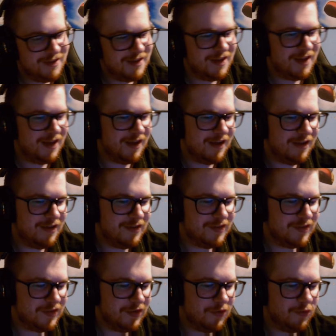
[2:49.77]

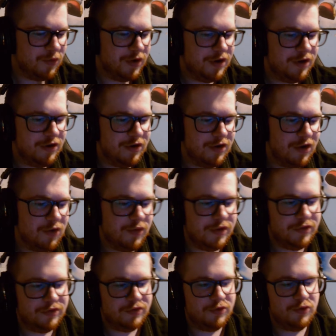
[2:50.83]
And we're
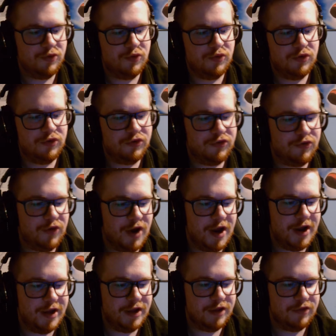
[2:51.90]
going to
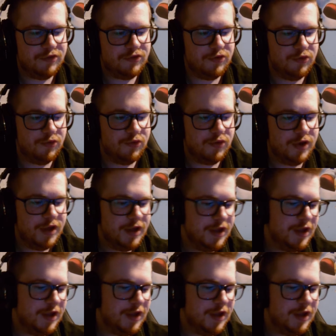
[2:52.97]
try to